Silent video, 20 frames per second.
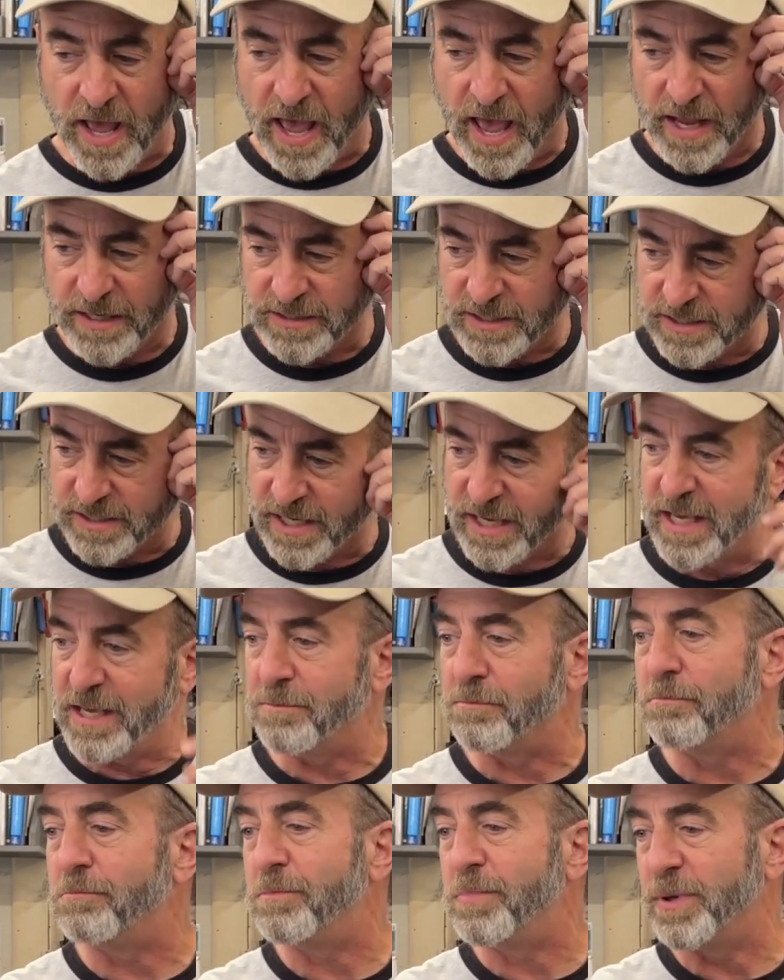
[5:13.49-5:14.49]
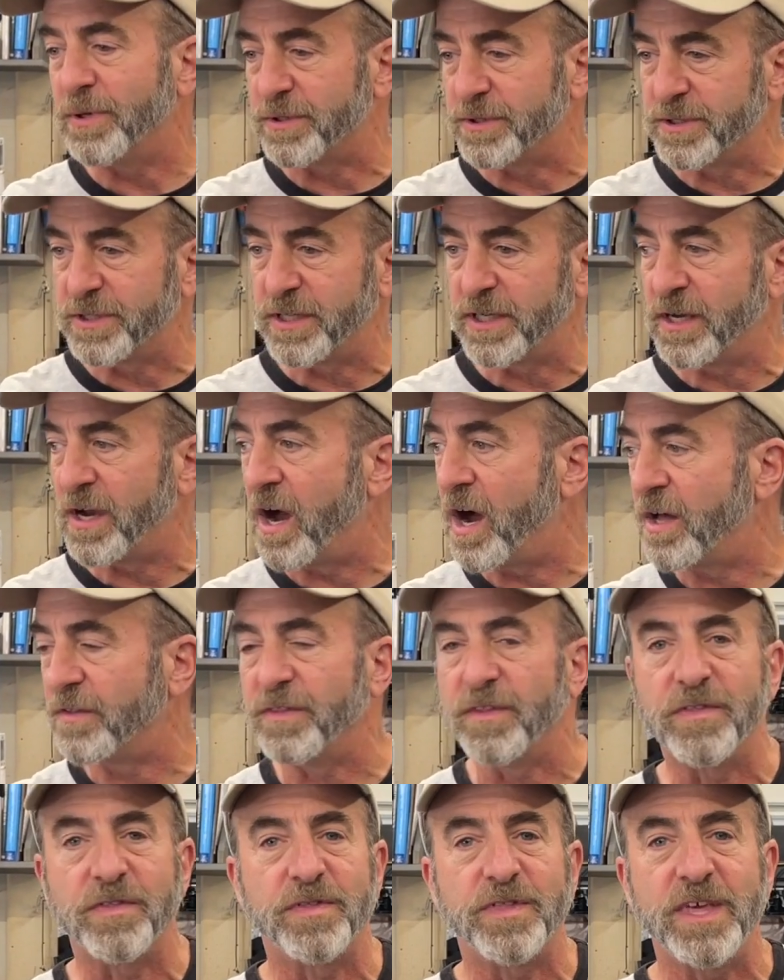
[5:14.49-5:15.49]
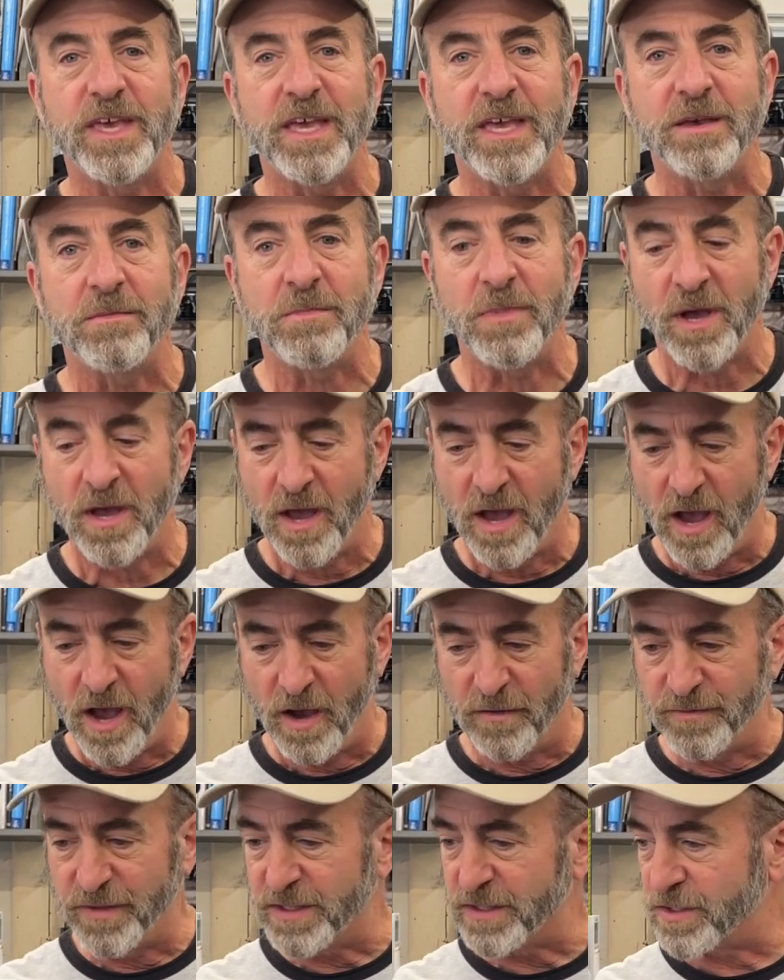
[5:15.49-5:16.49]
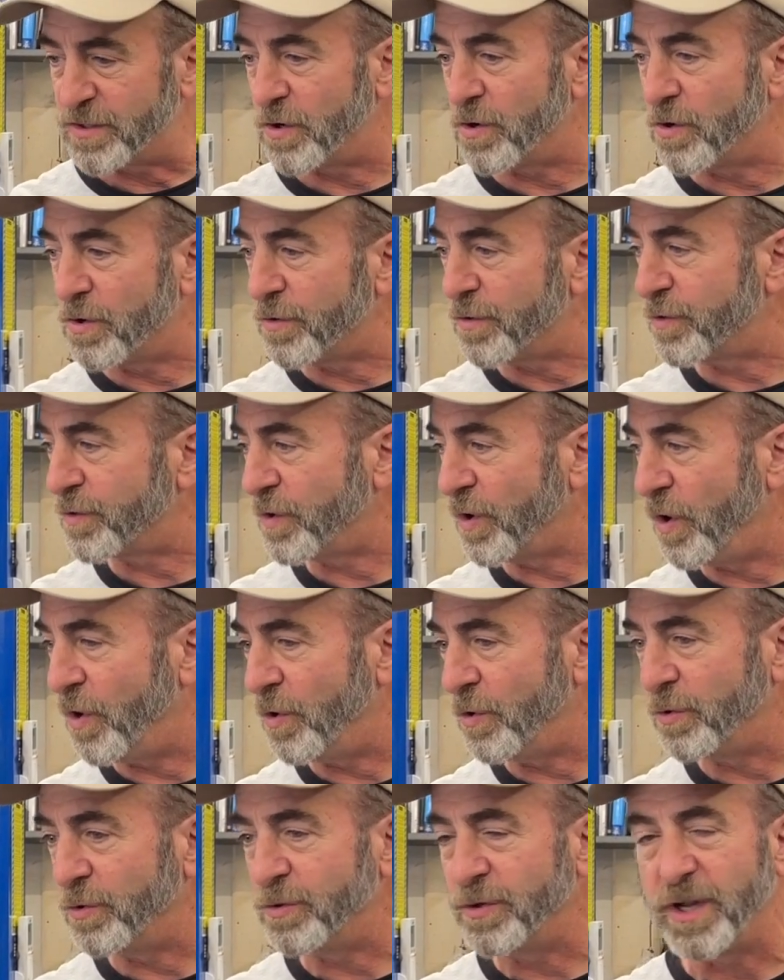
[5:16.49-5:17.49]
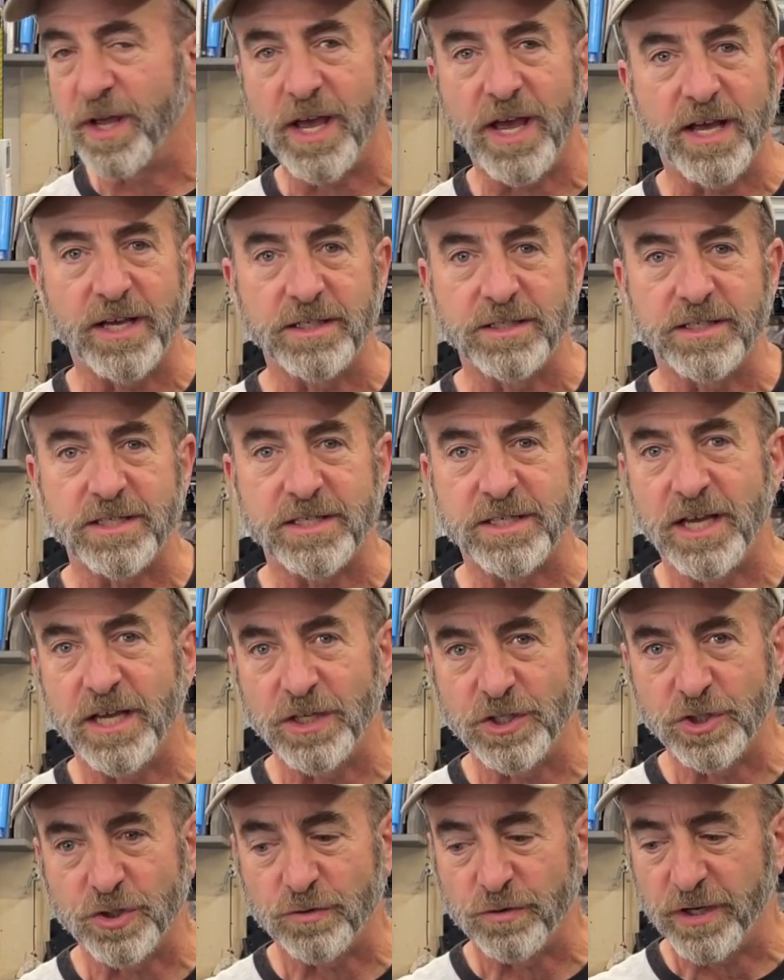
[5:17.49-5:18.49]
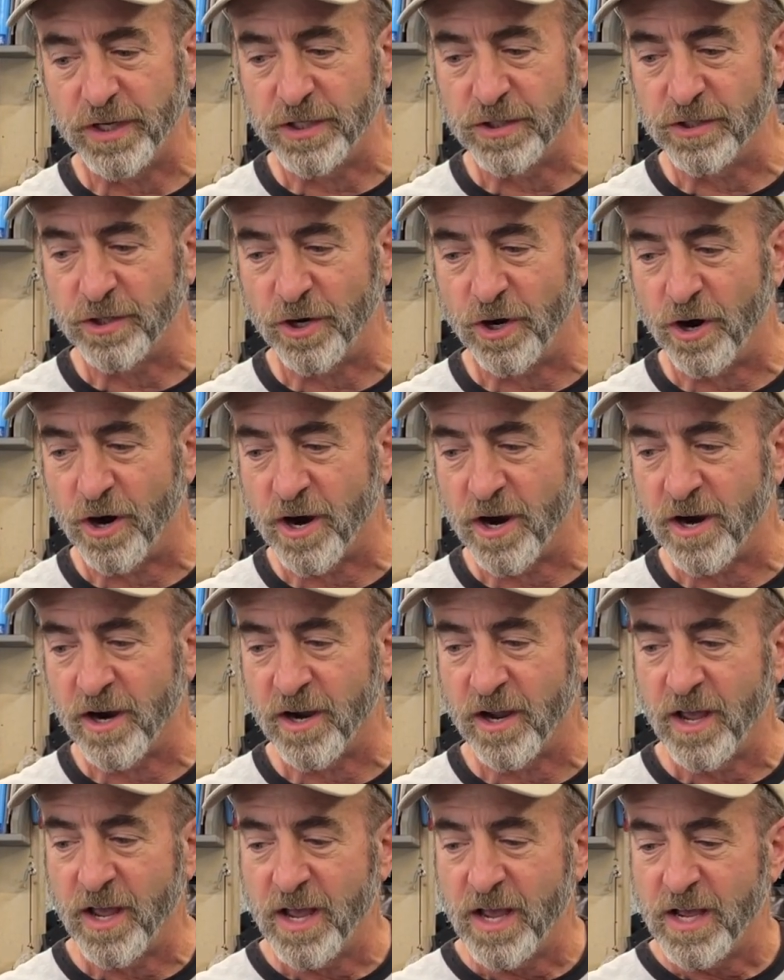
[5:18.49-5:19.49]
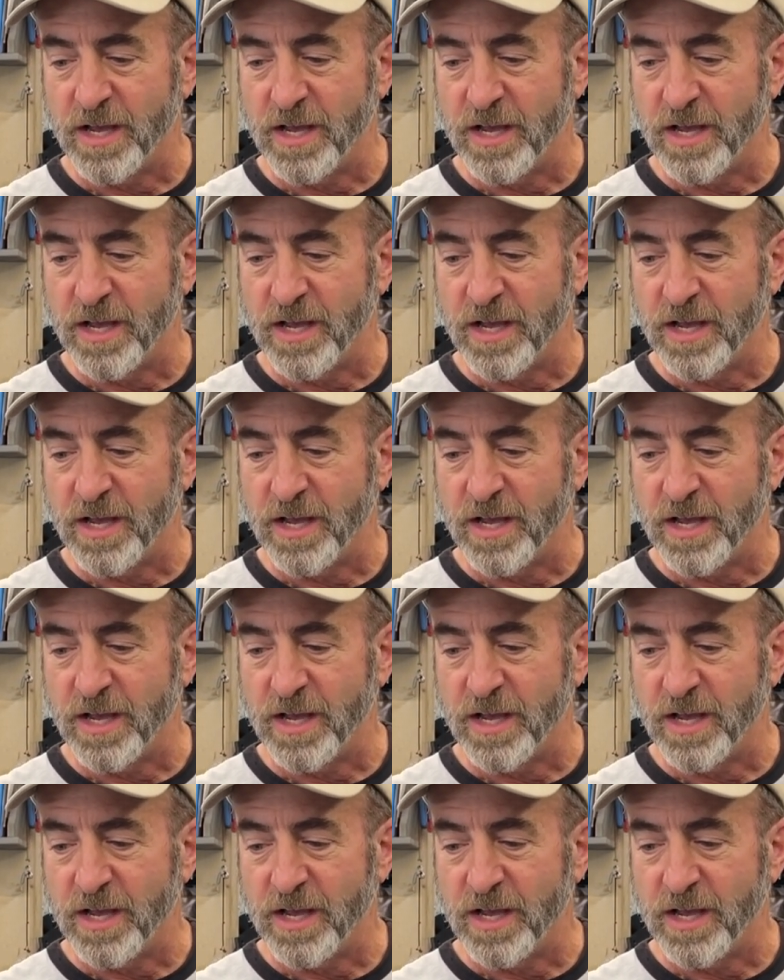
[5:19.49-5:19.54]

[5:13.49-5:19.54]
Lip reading: and just keep building on the theme of this earth tone and sage green car.